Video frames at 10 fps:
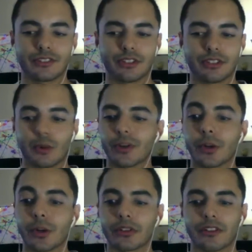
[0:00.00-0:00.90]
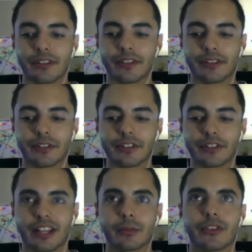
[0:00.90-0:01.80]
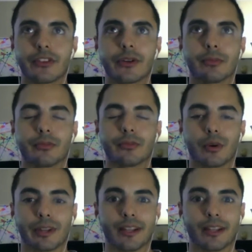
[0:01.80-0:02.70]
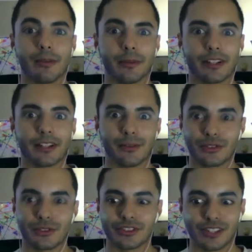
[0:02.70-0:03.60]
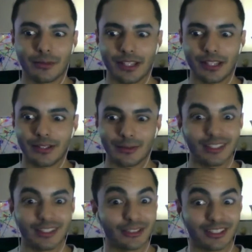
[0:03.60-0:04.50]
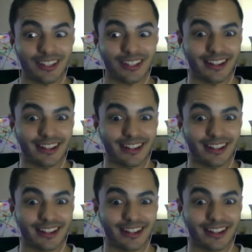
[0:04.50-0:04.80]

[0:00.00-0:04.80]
So we're going to the very first time that they're performing it in public, which is going to be really interesting.